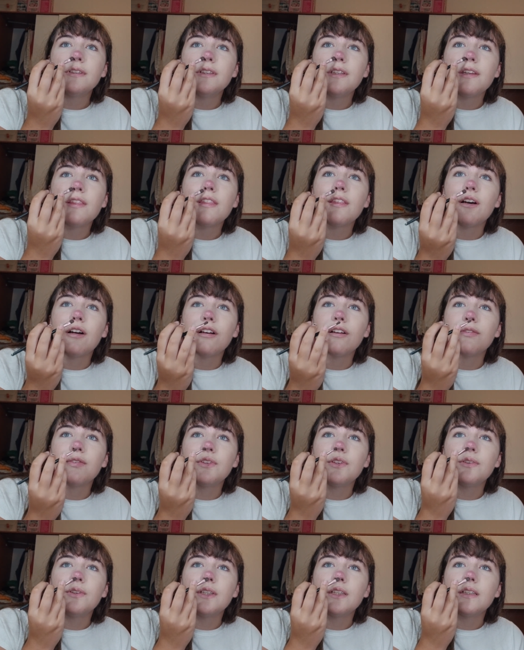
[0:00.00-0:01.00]
thought of
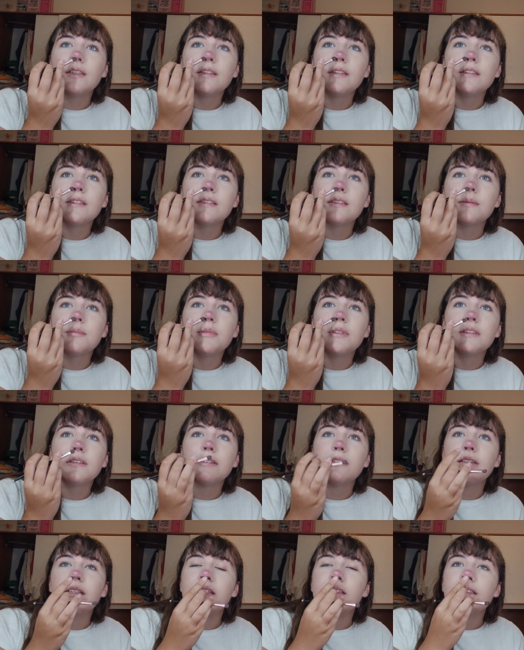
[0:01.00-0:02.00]
doing this,
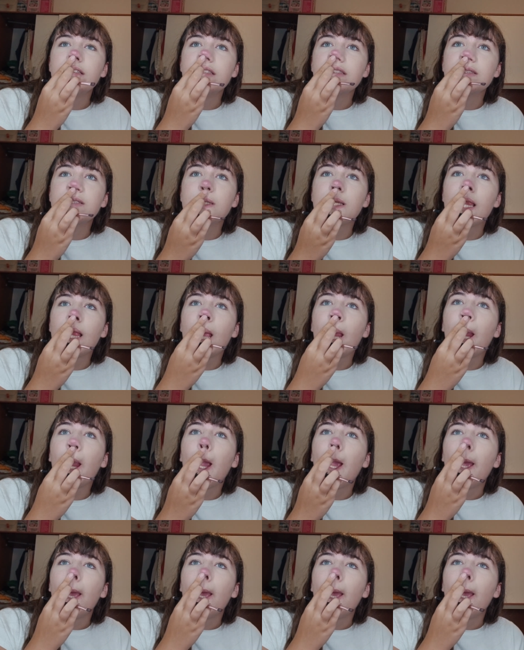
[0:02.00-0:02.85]
but that is just like